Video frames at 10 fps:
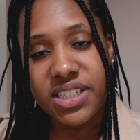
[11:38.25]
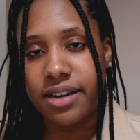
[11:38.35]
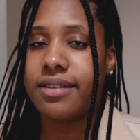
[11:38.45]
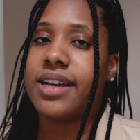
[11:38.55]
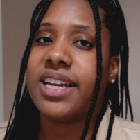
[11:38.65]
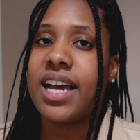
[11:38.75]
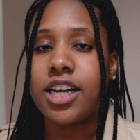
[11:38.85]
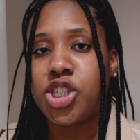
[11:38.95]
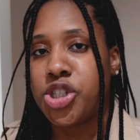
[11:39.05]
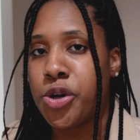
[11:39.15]
area and
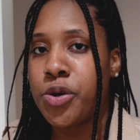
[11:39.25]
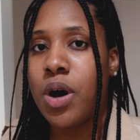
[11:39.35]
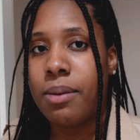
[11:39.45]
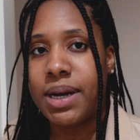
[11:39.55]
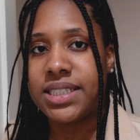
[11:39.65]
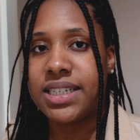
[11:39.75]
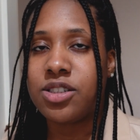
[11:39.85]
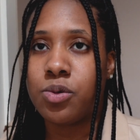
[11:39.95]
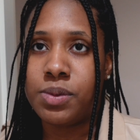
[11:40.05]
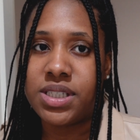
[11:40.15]
kind of show you how my
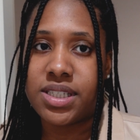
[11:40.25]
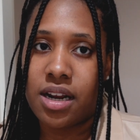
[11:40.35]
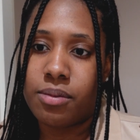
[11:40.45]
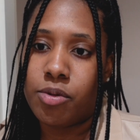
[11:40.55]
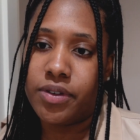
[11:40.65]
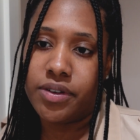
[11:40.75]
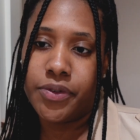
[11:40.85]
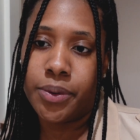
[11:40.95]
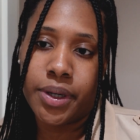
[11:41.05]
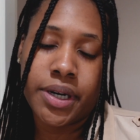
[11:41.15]
desk will be set up moving
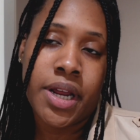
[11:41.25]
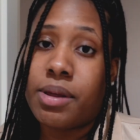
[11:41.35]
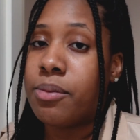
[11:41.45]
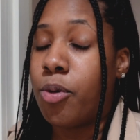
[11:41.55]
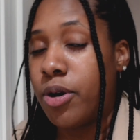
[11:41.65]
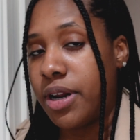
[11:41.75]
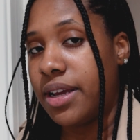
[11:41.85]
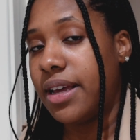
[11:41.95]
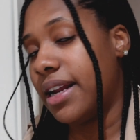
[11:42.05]
forward in the morning.